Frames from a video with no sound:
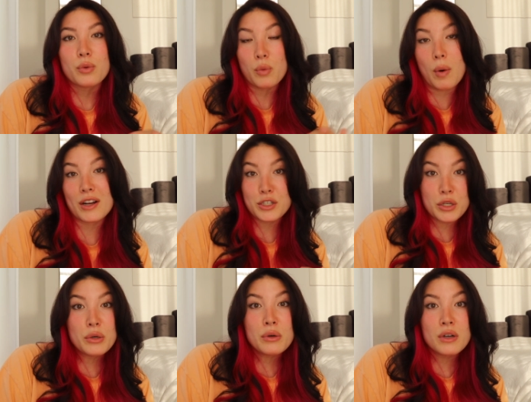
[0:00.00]
want
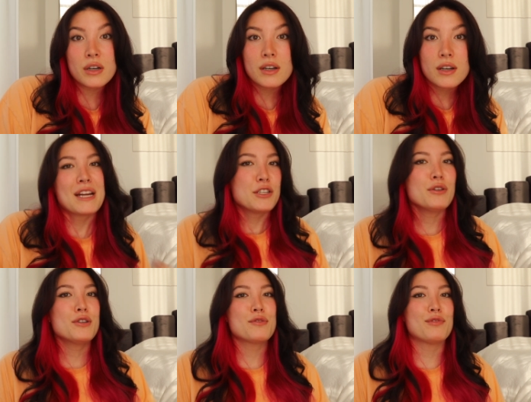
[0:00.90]
to. But I do
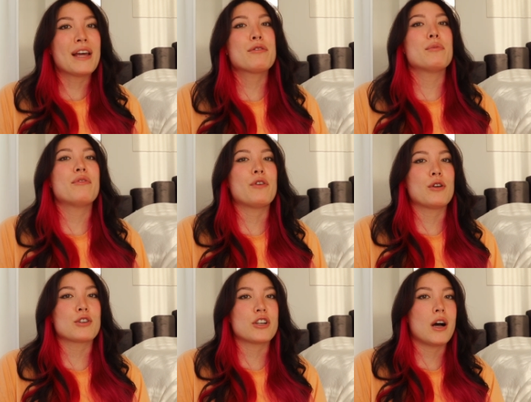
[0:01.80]
use Lightroom and
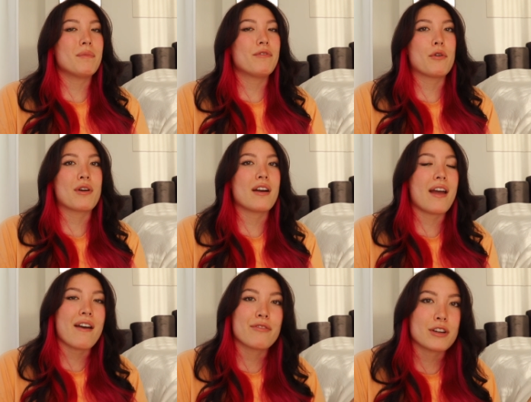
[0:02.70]
Photoshop for
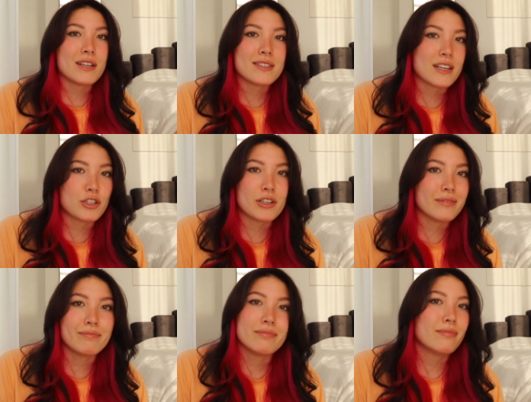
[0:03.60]
every
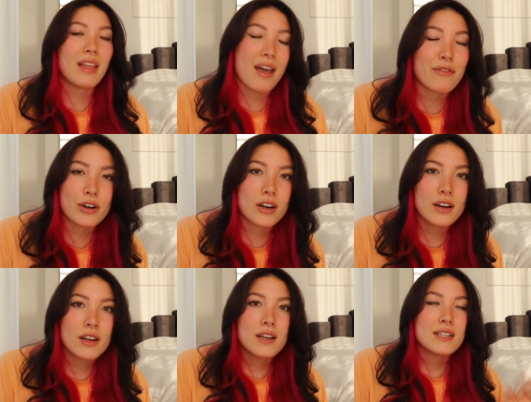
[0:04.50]
session ever.
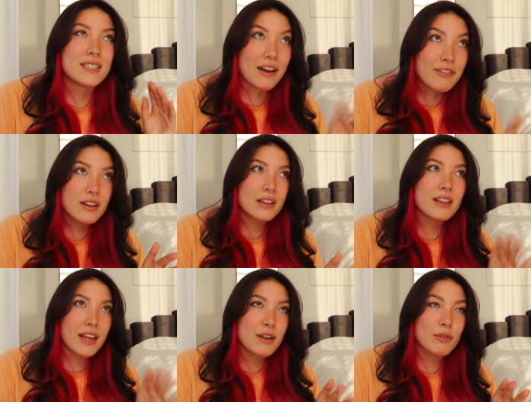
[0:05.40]
Definitely
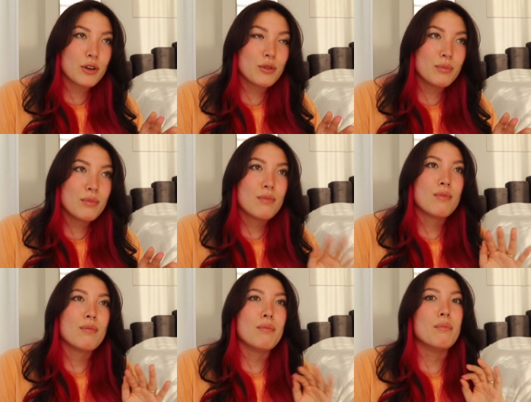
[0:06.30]
Lightroom,
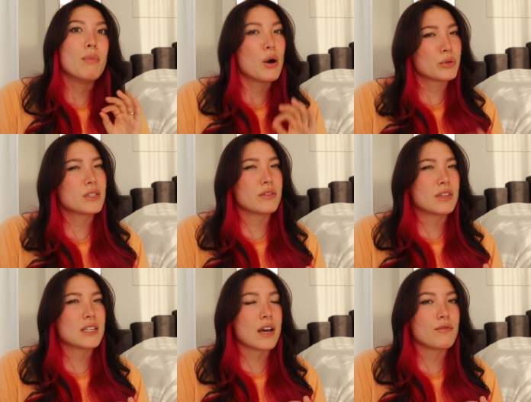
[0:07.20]
most of
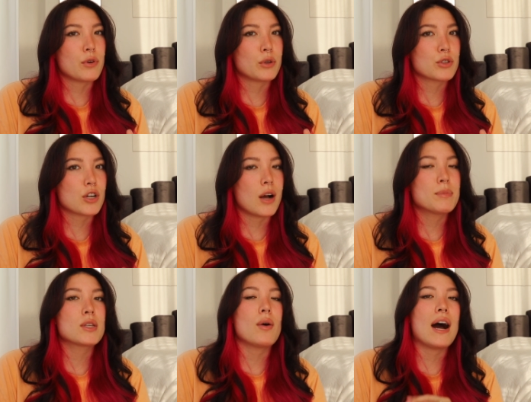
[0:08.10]
the time Photoshop.
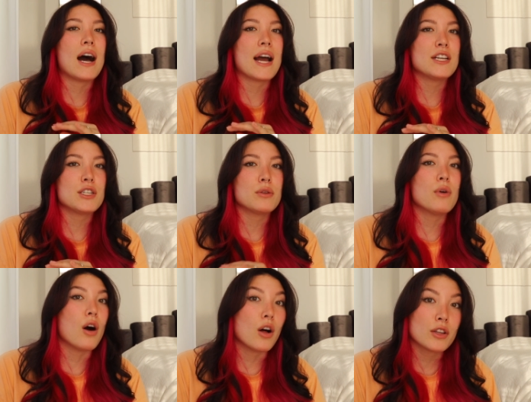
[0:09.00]
So I
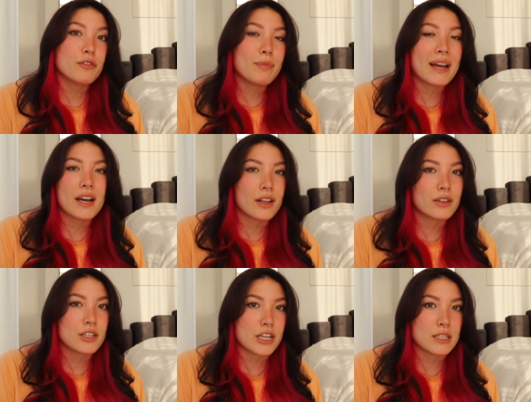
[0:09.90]
do all of my
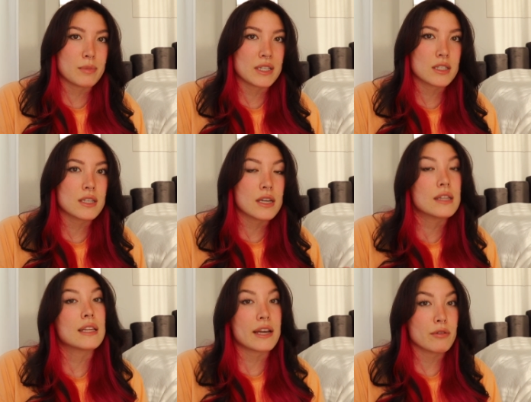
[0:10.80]
color adjustments
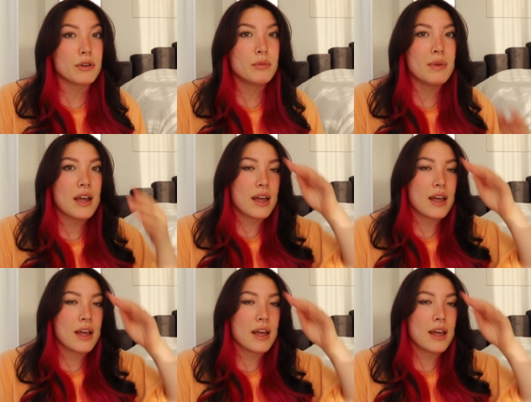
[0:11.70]
in Lightroom,